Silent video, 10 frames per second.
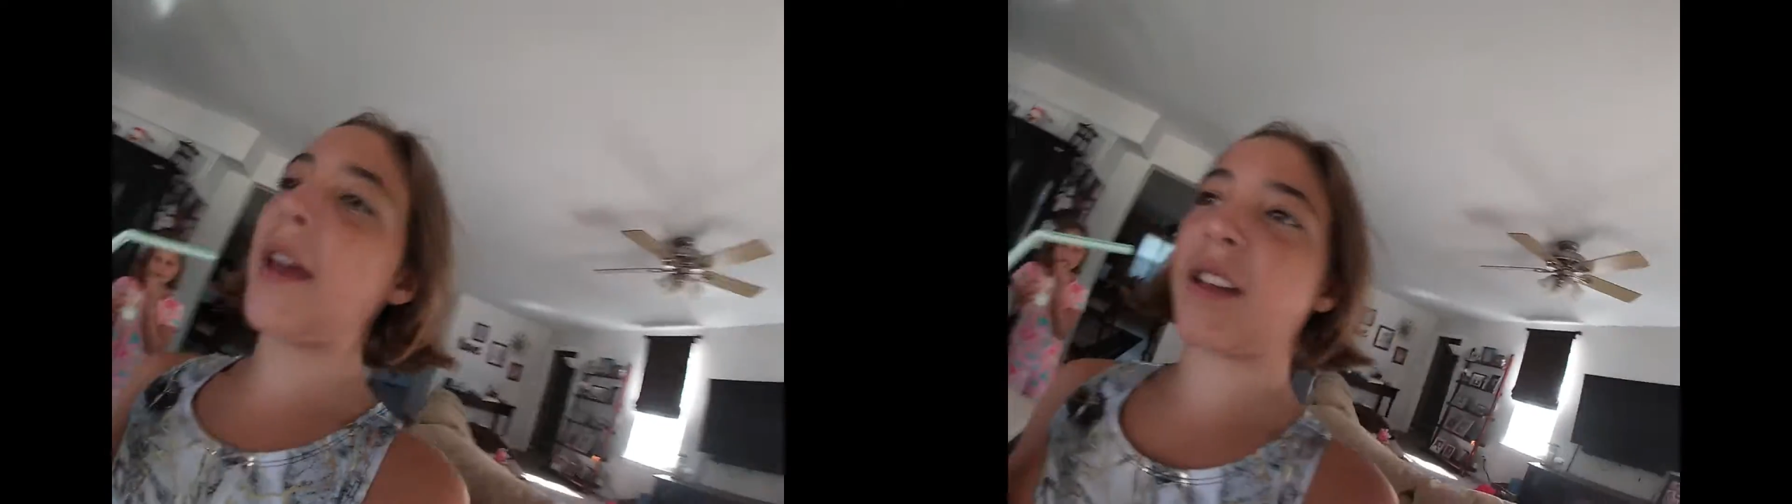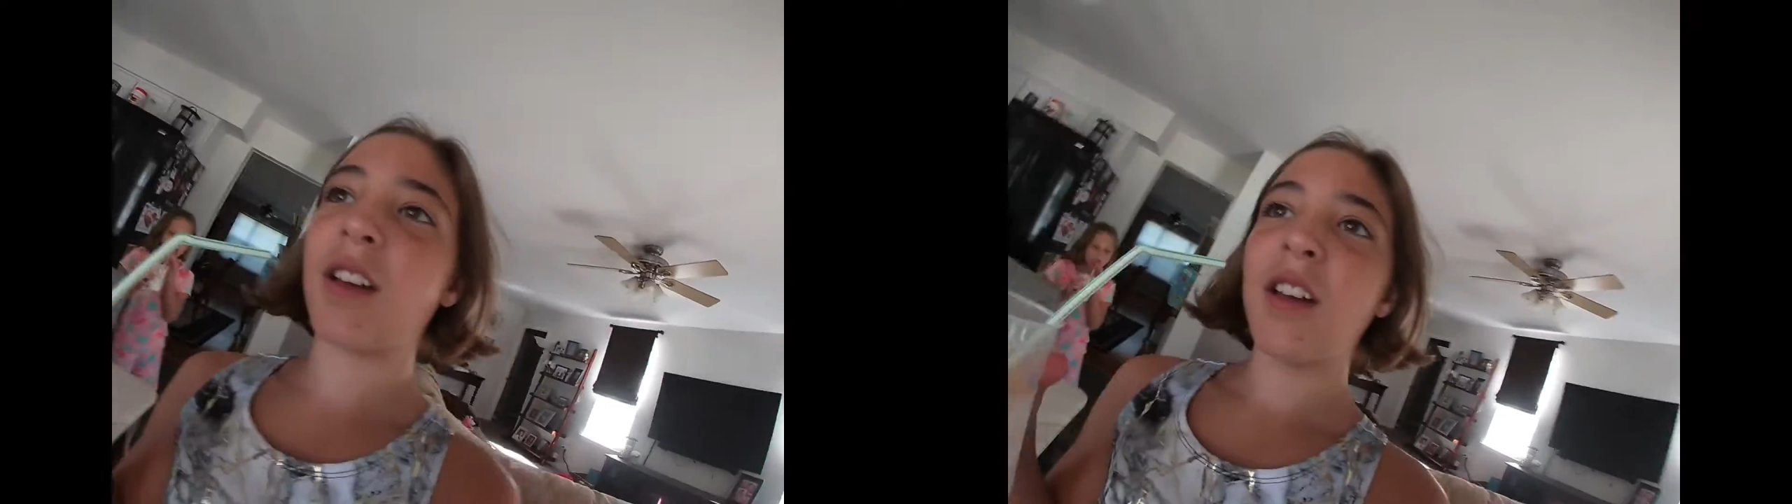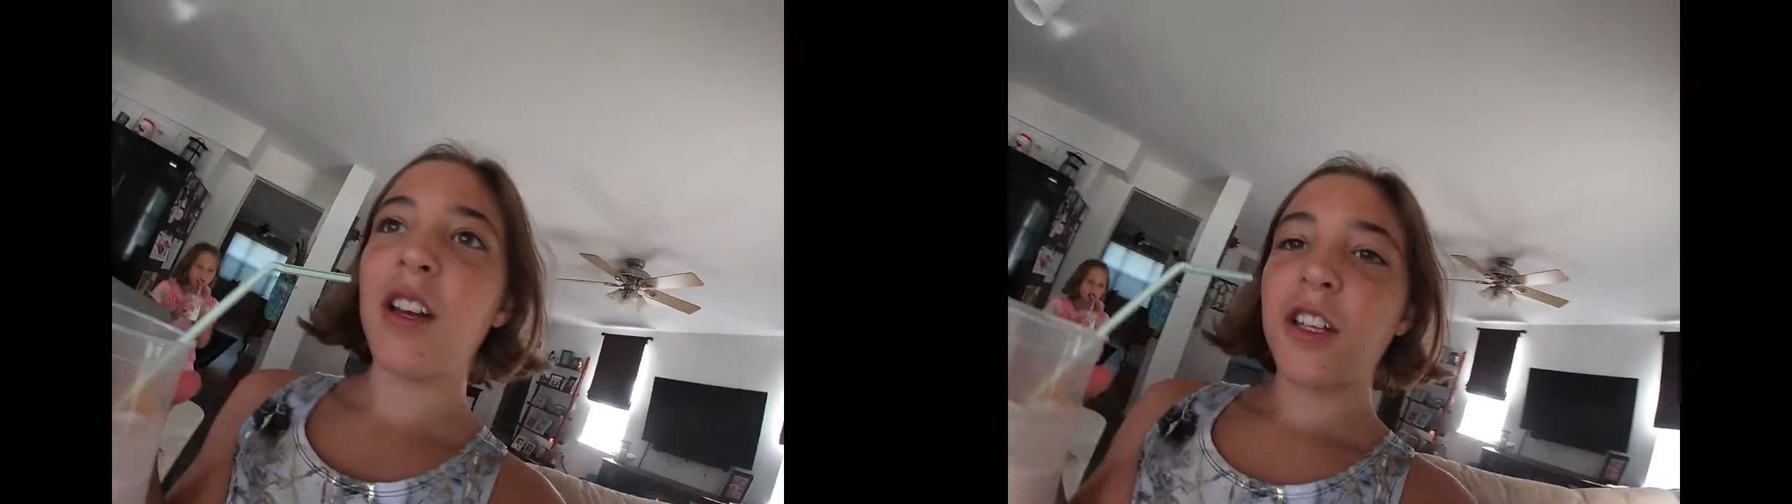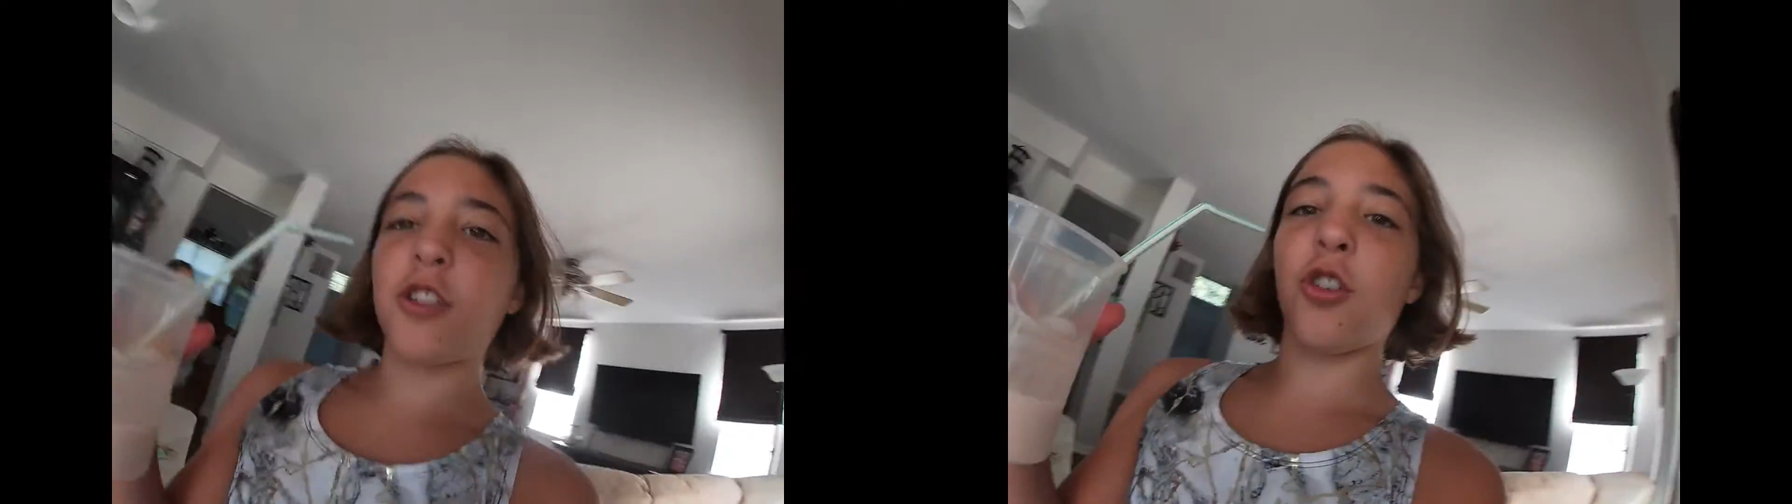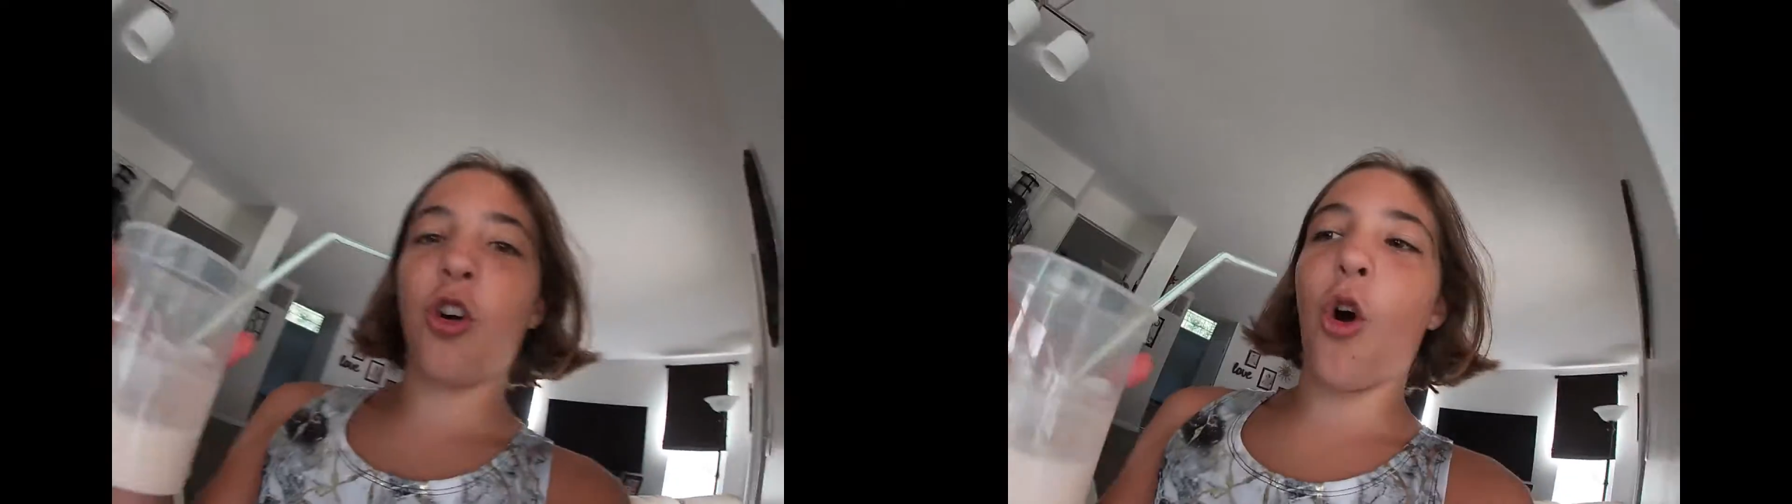make
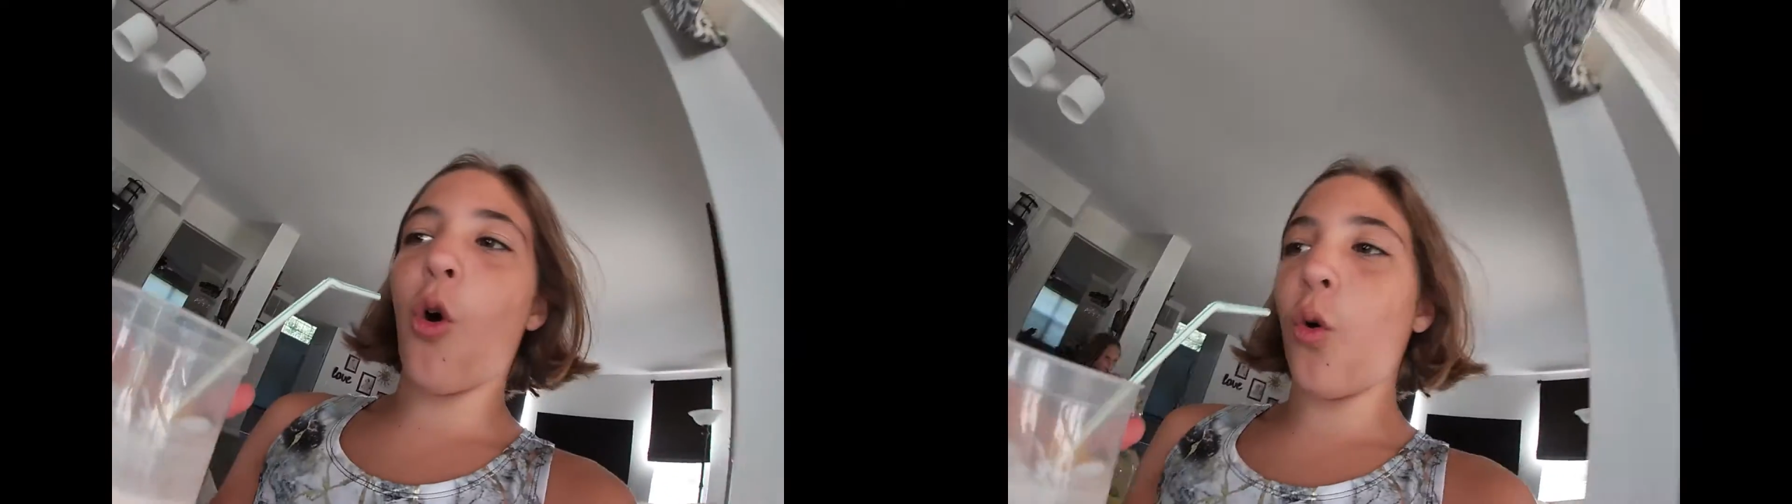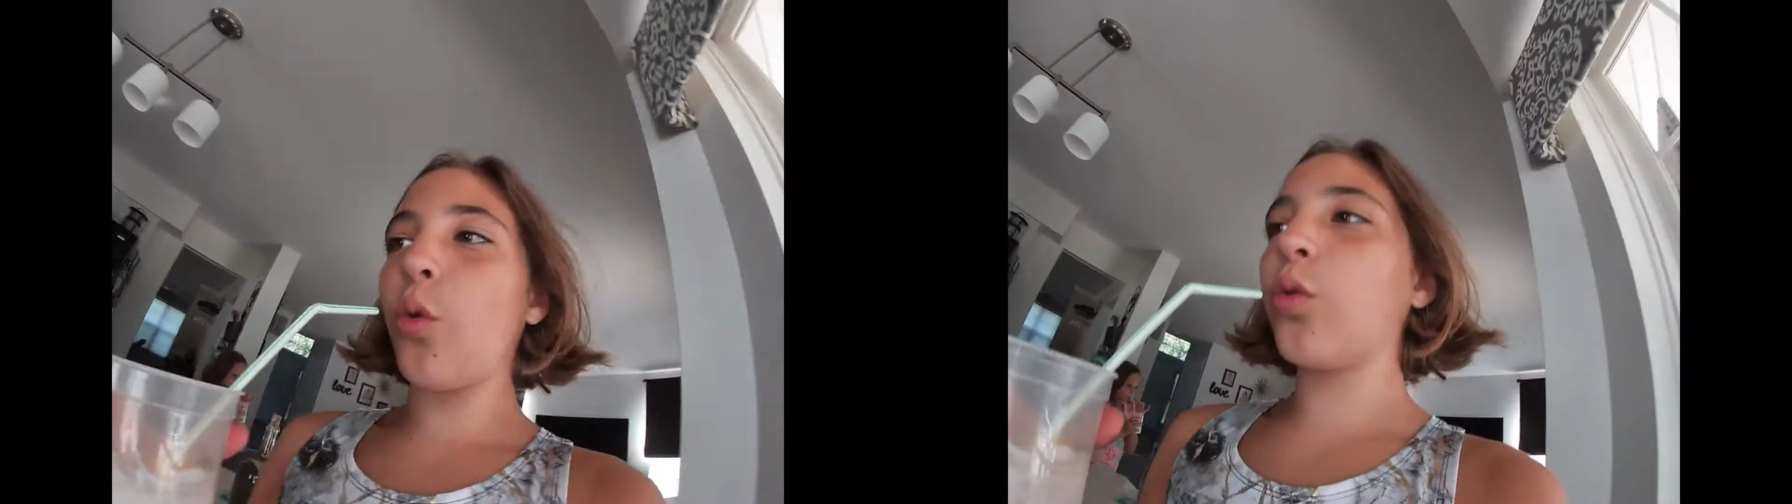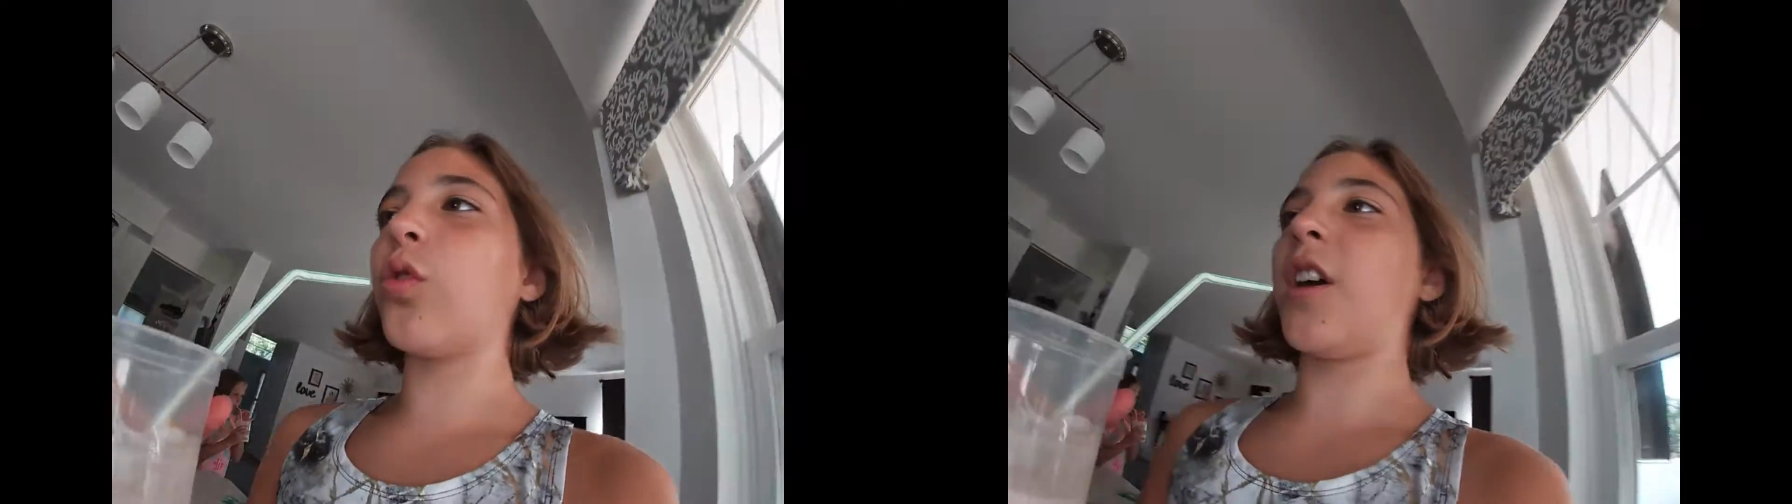your own